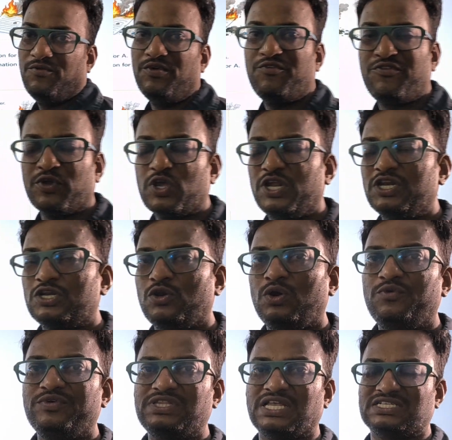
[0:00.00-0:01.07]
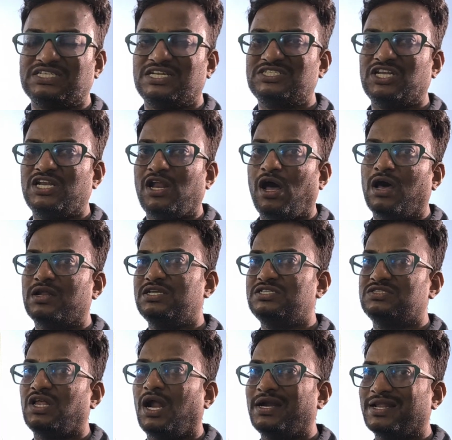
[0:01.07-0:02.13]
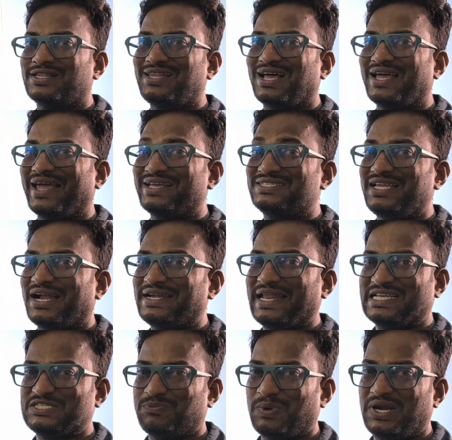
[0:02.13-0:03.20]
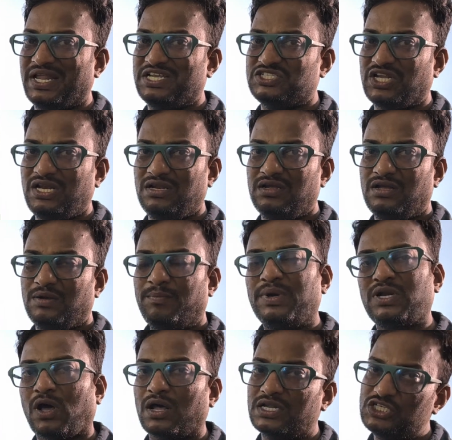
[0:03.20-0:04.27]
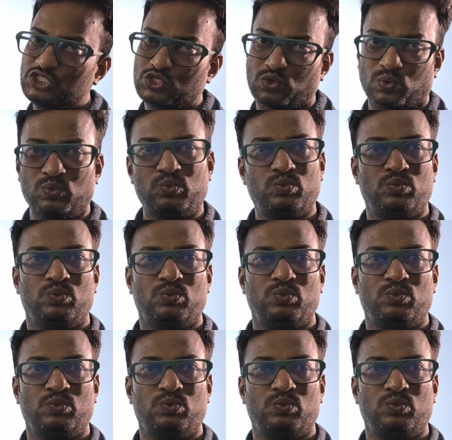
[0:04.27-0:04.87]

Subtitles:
If you include with assertion, R is not the exact explanation, but R is true.